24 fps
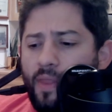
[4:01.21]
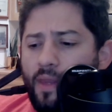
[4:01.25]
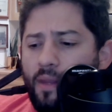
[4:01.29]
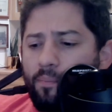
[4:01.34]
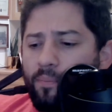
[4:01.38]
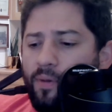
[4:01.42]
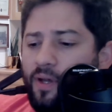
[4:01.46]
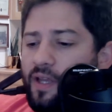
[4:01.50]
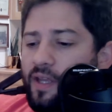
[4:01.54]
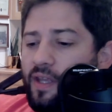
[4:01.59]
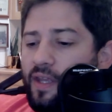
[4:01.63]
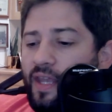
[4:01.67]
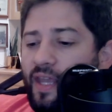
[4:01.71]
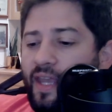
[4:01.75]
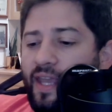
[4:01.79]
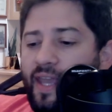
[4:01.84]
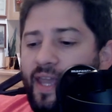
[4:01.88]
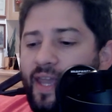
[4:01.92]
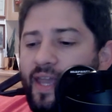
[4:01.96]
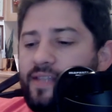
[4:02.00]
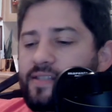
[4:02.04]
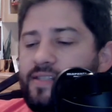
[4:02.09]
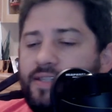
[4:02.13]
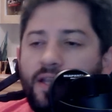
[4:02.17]
But
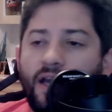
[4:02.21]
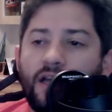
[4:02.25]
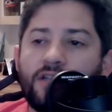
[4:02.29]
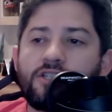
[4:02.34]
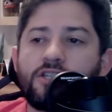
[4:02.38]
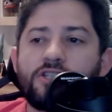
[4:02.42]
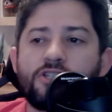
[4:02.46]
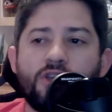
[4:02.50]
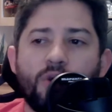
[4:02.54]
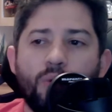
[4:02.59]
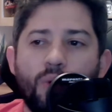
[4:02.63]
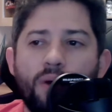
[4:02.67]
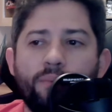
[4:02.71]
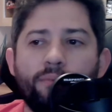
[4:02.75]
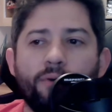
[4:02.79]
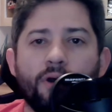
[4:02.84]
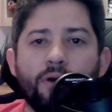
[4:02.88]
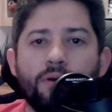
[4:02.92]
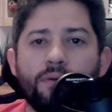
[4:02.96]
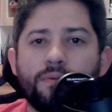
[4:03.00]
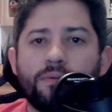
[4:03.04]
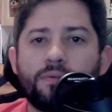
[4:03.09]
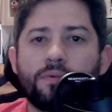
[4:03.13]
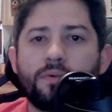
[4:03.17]
it's not just
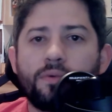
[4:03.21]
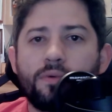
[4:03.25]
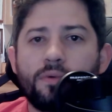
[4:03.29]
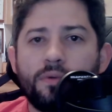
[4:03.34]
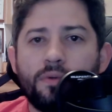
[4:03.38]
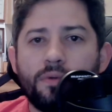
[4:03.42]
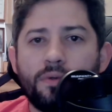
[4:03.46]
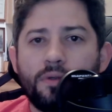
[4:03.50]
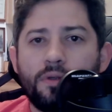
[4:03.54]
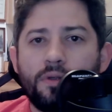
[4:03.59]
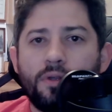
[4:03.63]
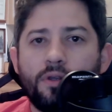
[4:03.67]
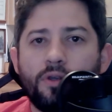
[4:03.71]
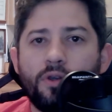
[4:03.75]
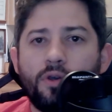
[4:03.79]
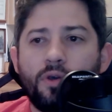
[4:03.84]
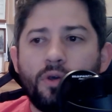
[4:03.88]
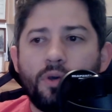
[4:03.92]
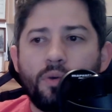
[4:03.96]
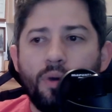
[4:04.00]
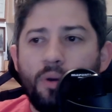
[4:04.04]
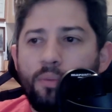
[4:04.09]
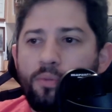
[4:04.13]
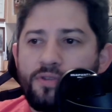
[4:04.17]
Cuomo.
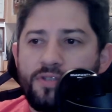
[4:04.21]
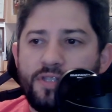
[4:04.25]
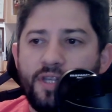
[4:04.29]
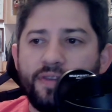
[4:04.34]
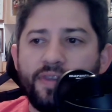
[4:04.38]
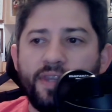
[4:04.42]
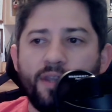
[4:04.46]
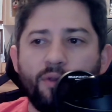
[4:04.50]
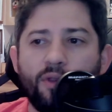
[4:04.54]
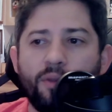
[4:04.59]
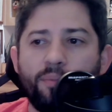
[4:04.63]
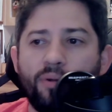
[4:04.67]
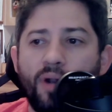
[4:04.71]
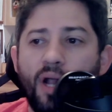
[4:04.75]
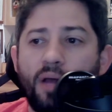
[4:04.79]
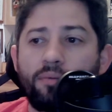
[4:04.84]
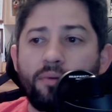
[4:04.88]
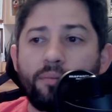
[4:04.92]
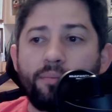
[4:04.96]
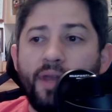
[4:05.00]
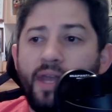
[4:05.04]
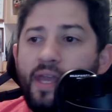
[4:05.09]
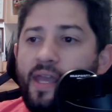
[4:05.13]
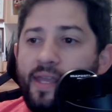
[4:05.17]
Cuomo's not the only
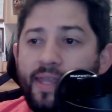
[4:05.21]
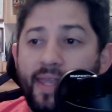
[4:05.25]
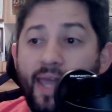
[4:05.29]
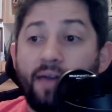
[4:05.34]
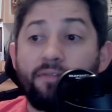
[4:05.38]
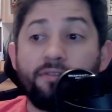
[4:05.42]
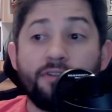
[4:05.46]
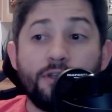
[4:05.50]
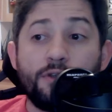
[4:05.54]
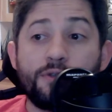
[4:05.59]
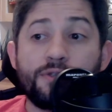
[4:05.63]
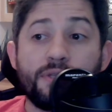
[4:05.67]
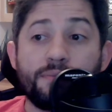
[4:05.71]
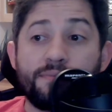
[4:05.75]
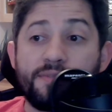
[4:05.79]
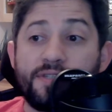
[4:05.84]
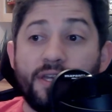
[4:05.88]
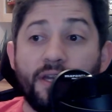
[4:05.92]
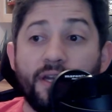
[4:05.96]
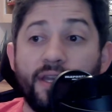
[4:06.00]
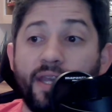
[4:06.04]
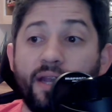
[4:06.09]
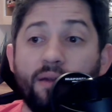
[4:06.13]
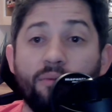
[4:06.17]
problem. Gavin Newsom's
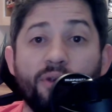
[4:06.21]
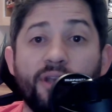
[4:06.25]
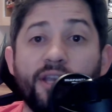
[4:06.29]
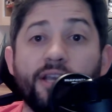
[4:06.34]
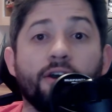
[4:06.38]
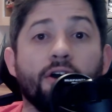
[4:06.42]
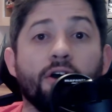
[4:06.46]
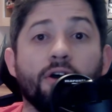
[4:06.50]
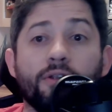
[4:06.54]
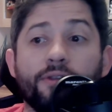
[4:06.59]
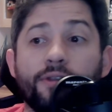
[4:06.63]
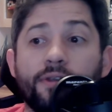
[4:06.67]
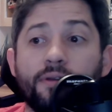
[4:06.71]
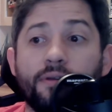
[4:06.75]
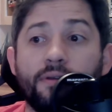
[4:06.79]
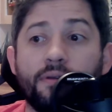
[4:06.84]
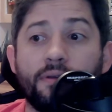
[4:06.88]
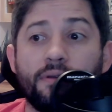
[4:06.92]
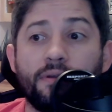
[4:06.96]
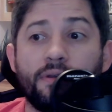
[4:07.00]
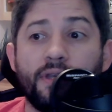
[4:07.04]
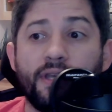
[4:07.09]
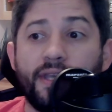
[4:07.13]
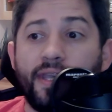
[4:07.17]
going to get recalled
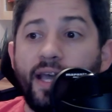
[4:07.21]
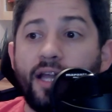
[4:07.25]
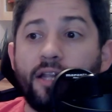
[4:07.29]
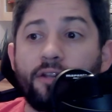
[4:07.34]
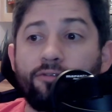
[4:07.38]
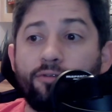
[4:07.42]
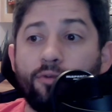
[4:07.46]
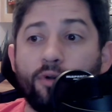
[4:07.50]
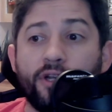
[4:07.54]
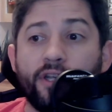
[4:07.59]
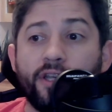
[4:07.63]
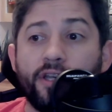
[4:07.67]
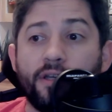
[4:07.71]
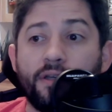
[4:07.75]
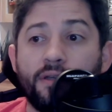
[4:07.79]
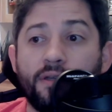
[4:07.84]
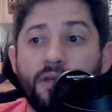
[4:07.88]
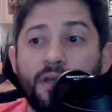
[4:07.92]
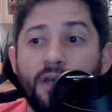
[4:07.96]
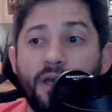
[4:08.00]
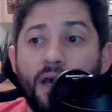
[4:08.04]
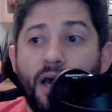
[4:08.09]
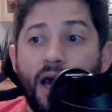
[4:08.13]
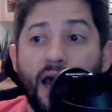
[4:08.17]
in California.
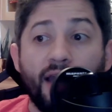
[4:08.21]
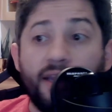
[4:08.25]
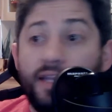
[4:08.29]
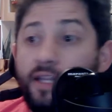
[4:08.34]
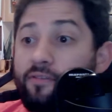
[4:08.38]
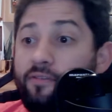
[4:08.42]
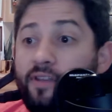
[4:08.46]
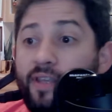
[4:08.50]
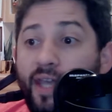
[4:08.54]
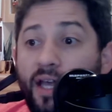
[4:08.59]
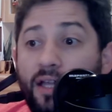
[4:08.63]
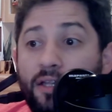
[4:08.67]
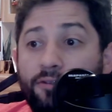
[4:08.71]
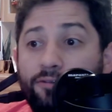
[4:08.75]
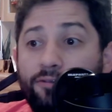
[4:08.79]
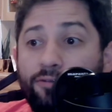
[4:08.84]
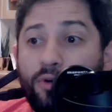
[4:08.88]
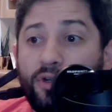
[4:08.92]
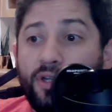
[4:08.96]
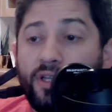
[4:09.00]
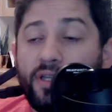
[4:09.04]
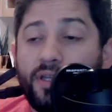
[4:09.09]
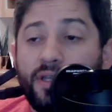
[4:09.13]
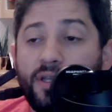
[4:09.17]
I live in
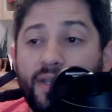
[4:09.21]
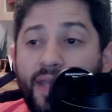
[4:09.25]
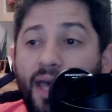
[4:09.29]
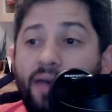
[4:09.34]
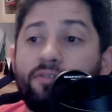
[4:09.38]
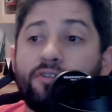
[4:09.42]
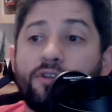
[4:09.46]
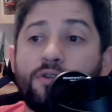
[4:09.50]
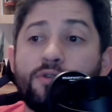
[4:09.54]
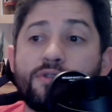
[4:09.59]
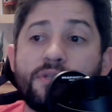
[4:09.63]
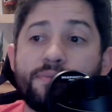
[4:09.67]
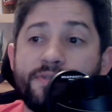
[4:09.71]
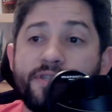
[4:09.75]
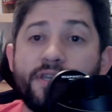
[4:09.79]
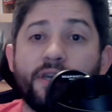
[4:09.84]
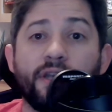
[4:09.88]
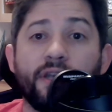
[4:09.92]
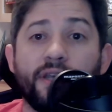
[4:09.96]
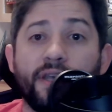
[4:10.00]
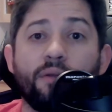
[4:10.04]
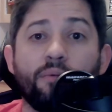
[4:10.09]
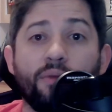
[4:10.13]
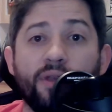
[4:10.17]
California. Gavin Newsom's
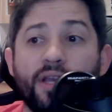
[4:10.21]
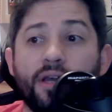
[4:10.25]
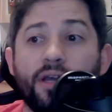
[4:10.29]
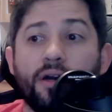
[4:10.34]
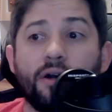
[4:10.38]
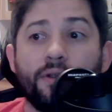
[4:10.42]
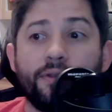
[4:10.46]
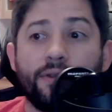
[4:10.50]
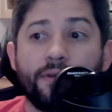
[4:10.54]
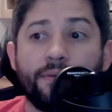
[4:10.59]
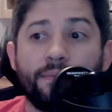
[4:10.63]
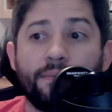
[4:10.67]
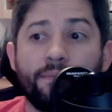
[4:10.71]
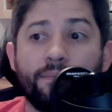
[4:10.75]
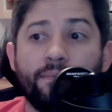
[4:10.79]
going to get recalled.